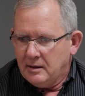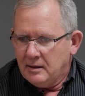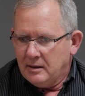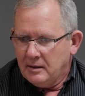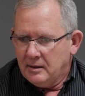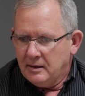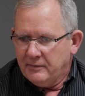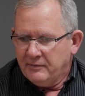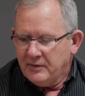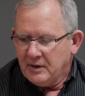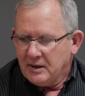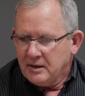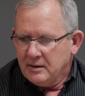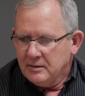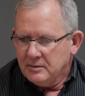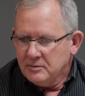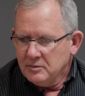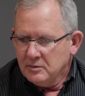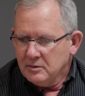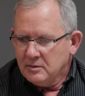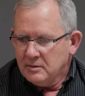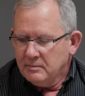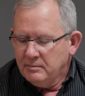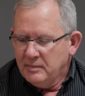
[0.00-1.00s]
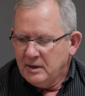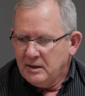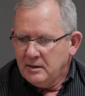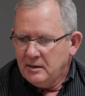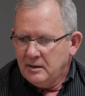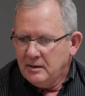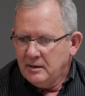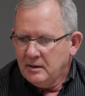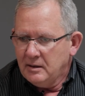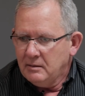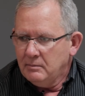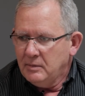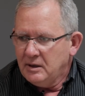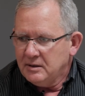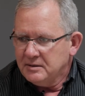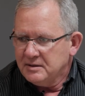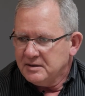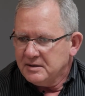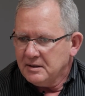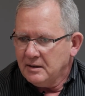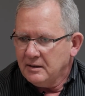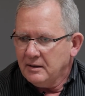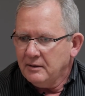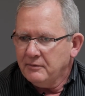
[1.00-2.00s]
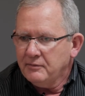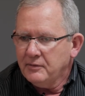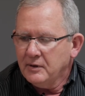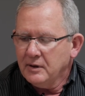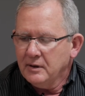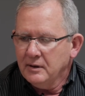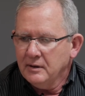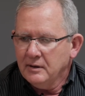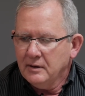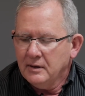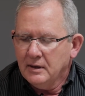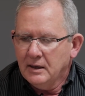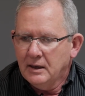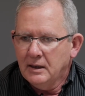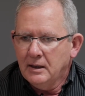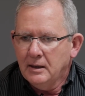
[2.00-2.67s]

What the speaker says: if I can talk mainly then about South Africa,